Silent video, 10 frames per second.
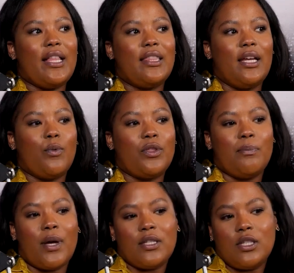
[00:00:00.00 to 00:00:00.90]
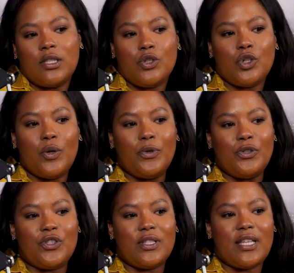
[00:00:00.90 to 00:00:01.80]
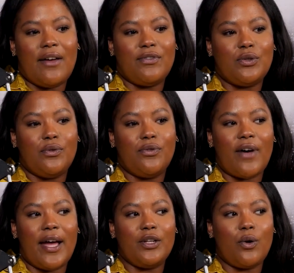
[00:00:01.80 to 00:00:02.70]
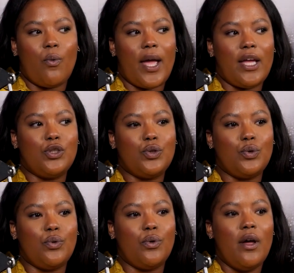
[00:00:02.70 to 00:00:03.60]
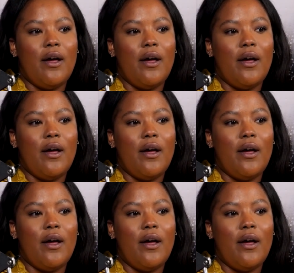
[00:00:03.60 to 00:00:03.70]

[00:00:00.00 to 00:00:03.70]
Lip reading: think with imposter syndrome, you just have to find a way to